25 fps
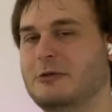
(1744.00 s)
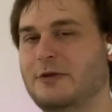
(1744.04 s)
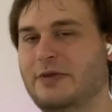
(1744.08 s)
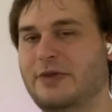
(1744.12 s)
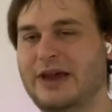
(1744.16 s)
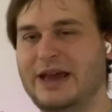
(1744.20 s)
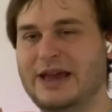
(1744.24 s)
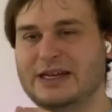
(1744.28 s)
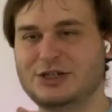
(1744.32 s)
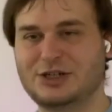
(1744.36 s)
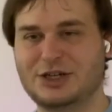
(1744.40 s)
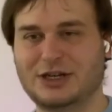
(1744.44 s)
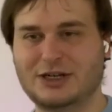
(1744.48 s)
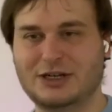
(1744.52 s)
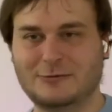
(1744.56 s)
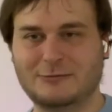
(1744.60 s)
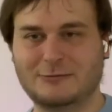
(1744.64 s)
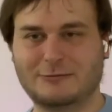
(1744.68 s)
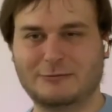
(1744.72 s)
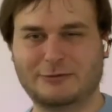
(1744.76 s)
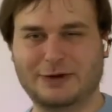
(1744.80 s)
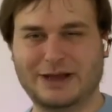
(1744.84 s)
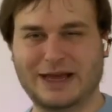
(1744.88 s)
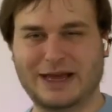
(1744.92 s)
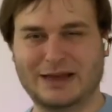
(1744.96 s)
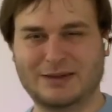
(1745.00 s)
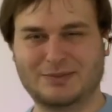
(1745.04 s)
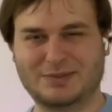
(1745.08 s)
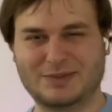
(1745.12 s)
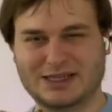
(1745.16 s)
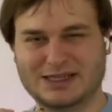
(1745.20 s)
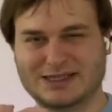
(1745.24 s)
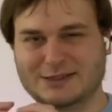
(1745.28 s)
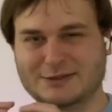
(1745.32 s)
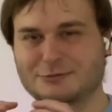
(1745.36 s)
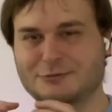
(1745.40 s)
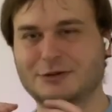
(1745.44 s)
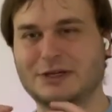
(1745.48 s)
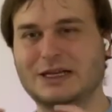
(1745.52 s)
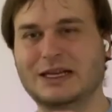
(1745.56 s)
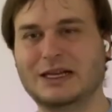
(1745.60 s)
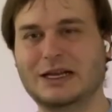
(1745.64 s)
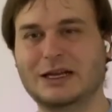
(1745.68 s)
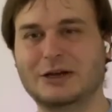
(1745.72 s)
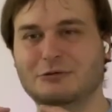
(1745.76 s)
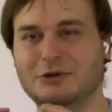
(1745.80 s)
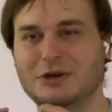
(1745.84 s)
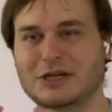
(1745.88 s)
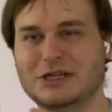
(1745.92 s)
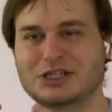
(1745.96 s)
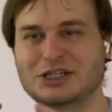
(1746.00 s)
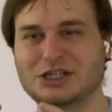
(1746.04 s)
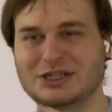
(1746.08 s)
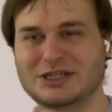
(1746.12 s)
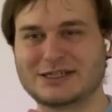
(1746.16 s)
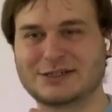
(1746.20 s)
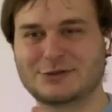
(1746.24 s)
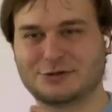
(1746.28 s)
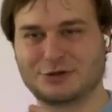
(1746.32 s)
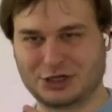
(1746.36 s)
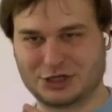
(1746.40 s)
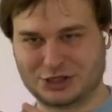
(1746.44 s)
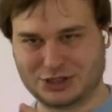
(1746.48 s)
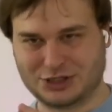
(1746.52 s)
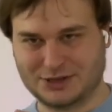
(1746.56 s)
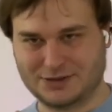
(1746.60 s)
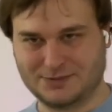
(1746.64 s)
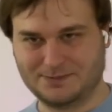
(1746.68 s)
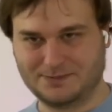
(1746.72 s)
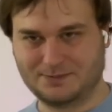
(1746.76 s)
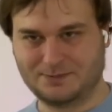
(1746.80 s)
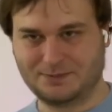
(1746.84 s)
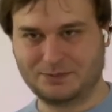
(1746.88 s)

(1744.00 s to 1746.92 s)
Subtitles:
With hashing, we had this really rigid structure.